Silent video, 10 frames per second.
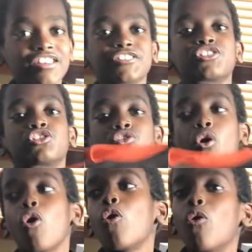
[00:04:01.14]
It's
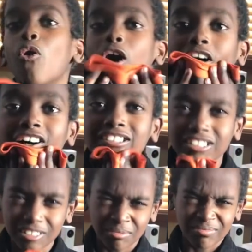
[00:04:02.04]
so
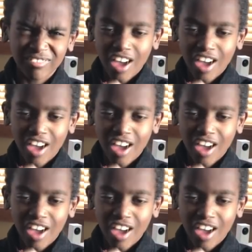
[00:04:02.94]
awesome.